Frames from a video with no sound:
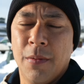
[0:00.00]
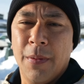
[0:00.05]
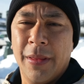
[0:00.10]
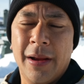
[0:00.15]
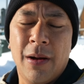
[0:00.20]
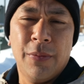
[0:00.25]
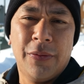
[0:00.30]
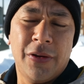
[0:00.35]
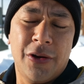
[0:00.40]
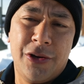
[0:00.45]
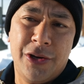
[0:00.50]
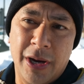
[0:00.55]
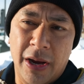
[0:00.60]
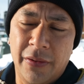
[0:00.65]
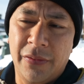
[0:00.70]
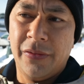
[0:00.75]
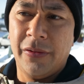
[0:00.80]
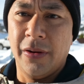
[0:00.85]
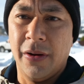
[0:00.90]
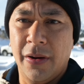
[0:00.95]
one thing I would
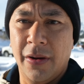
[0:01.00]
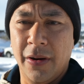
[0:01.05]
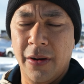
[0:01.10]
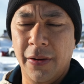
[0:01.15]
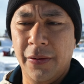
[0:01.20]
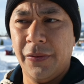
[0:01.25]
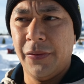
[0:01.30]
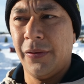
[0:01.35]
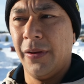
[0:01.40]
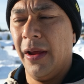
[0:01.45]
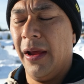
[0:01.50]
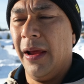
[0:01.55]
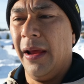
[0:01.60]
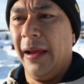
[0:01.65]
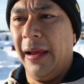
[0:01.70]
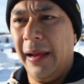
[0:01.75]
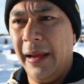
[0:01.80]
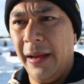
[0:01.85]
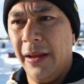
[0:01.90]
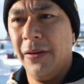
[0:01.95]
suggest to Hertz
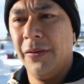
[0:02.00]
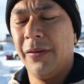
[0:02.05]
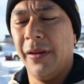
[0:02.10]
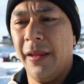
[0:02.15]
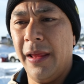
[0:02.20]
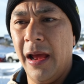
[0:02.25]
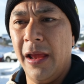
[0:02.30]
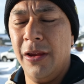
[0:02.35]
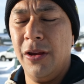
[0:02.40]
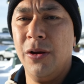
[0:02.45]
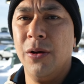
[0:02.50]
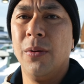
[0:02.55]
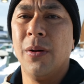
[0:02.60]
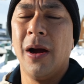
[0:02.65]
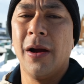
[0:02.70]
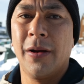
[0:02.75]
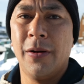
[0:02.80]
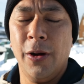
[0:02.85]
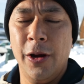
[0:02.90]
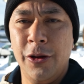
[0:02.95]
is that you
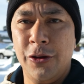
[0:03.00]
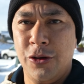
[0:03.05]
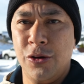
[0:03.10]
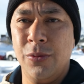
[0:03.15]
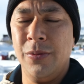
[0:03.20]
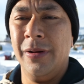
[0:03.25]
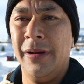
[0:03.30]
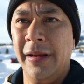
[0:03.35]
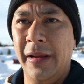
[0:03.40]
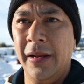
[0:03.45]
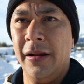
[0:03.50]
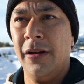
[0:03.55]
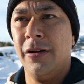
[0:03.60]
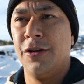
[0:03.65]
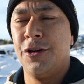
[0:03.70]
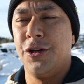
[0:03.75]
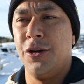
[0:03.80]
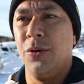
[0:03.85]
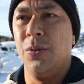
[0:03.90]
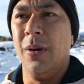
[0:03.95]
are going to need
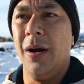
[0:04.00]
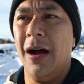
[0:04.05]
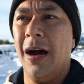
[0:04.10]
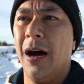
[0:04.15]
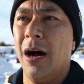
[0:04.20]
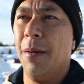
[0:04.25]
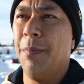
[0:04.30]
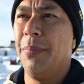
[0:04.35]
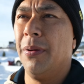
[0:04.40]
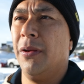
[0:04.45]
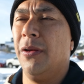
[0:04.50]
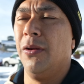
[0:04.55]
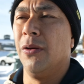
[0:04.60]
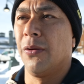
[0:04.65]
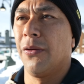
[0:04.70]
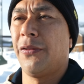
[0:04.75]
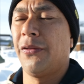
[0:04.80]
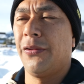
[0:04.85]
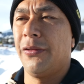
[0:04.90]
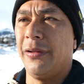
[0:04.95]
to up
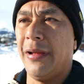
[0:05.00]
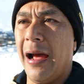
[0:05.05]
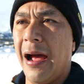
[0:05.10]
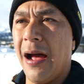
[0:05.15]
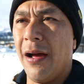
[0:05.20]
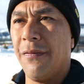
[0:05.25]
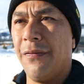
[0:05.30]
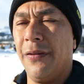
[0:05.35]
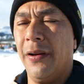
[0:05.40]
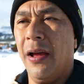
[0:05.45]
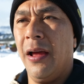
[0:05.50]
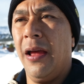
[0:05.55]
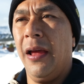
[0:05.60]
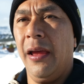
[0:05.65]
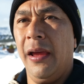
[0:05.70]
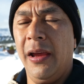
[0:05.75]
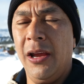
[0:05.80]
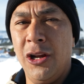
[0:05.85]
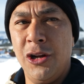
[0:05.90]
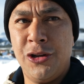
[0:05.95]
your staff
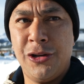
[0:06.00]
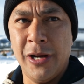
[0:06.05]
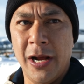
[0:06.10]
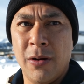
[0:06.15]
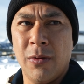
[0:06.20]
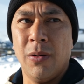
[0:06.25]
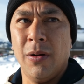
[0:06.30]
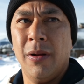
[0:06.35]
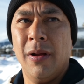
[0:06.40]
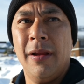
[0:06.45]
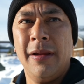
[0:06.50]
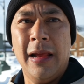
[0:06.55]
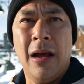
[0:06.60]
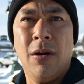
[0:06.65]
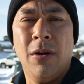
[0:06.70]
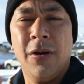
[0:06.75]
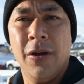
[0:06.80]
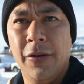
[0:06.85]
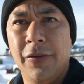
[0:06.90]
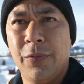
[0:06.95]
in general.
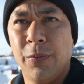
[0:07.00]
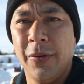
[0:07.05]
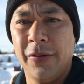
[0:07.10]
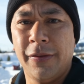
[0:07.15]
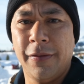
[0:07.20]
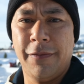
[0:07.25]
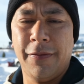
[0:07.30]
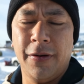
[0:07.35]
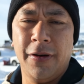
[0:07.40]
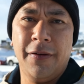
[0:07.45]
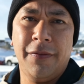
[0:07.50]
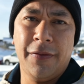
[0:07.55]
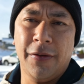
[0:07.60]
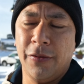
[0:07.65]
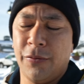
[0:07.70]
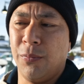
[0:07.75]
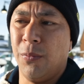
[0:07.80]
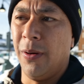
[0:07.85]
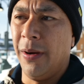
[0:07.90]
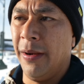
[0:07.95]
Now, Hertz was the very
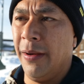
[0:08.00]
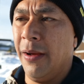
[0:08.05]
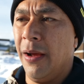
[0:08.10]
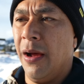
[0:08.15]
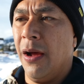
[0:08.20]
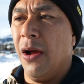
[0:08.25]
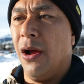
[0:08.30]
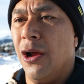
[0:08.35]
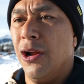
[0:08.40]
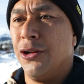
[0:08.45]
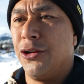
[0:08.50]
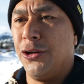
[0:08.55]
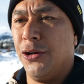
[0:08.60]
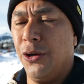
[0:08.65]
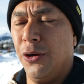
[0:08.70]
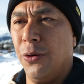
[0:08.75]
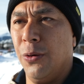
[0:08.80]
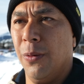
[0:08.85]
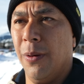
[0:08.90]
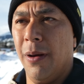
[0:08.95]
first one
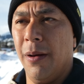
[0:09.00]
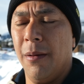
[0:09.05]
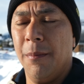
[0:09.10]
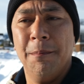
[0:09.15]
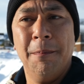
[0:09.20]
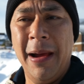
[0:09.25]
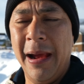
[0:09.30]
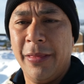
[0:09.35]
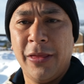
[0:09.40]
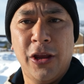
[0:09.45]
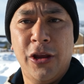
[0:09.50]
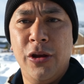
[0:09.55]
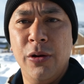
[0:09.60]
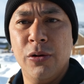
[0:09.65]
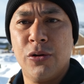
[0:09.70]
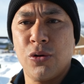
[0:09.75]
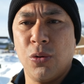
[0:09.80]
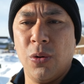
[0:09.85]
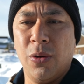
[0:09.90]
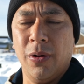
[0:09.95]
to make the
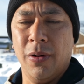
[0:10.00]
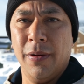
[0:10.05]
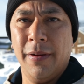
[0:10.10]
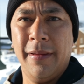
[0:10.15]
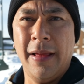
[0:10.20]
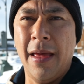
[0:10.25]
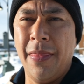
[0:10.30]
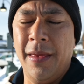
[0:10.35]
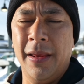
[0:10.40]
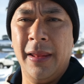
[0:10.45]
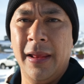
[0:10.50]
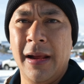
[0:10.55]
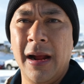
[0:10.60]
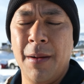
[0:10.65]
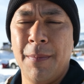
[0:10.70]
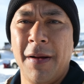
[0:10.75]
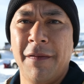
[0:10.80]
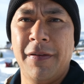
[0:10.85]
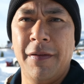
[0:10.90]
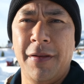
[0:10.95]
huge order. I think they
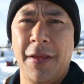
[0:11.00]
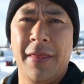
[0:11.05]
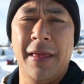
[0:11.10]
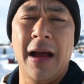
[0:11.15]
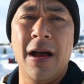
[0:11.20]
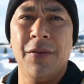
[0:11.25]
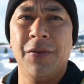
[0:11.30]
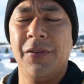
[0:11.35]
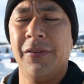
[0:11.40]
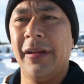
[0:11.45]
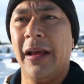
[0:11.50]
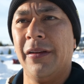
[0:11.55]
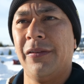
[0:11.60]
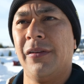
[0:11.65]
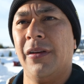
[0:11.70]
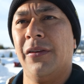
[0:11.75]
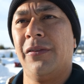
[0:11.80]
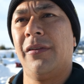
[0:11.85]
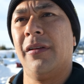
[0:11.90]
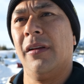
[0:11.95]
got about 50,000
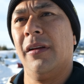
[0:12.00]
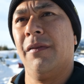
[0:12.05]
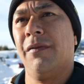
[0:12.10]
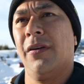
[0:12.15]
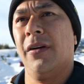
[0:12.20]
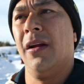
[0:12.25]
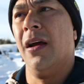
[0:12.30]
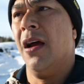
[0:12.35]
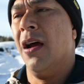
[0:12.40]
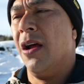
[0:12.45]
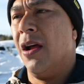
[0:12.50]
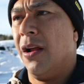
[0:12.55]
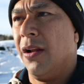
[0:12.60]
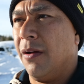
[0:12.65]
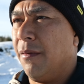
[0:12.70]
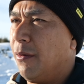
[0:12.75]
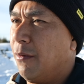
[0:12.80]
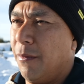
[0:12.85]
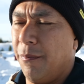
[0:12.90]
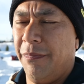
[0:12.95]
Teslas delivered,
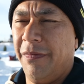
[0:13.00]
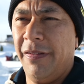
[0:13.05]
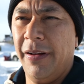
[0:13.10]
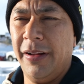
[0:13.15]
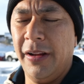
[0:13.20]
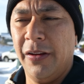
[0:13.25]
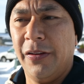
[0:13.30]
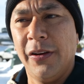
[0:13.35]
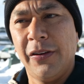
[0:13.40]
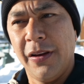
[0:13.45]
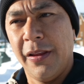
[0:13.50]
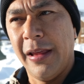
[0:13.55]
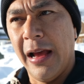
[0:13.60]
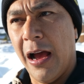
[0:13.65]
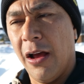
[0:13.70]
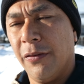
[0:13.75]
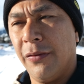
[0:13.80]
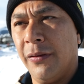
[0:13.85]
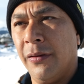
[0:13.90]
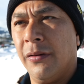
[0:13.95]
50 to
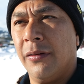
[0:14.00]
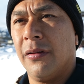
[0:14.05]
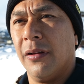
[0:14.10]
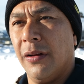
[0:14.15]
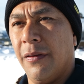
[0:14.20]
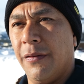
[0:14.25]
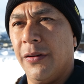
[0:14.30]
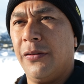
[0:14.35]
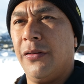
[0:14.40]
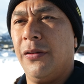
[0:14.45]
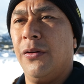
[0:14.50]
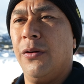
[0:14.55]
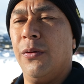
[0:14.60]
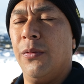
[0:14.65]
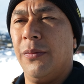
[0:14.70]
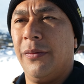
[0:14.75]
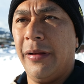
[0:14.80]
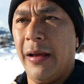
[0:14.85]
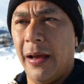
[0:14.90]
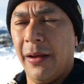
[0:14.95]
60,000 delivered
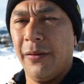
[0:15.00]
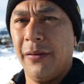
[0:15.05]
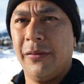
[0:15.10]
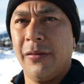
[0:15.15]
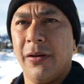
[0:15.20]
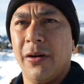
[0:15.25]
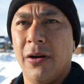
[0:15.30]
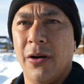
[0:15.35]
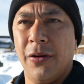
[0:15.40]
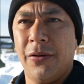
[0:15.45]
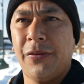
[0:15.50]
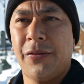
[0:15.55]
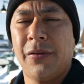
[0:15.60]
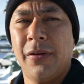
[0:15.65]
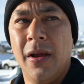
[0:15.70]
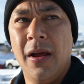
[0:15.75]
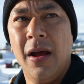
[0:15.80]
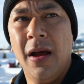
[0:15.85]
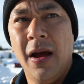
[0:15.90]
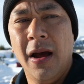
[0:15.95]
to Hertz
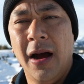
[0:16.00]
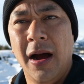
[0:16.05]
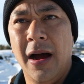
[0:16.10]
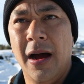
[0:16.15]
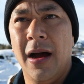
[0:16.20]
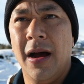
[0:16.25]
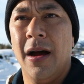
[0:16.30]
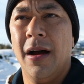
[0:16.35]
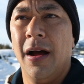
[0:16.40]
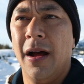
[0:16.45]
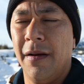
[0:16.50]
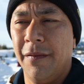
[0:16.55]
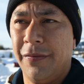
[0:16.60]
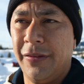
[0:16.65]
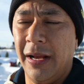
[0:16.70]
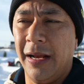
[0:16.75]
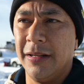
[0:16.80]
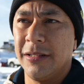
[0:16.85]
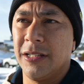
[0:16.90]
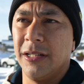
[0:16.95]
of
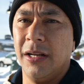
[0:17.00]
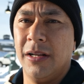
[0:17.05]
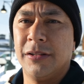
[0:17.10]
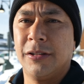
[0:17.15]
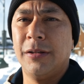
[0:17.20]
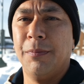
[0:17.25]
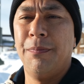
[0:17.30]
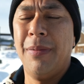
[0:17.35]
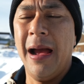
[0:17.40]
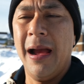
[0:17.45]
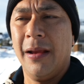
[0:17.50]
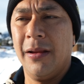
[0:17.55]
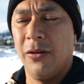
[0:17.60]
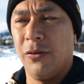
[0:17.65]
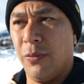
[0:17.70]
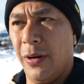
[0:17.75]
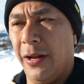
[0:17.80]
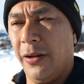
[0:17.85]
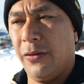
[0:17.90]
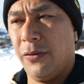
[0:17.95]
Teslas back in
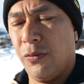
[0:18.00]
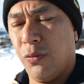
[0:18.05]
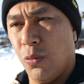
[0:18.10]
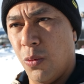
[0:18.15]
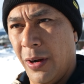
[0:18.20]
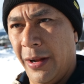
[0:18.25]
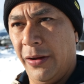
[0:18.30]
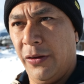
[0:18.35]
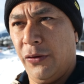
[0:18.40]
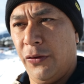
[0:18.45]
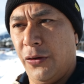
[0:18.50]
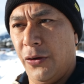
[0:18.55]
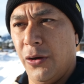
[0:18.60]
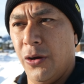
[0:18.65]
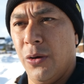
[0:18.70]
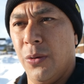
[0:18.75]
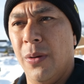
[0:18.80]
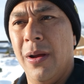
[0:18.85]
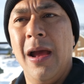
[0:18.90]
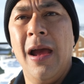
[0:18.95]

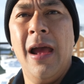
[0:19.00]
2022.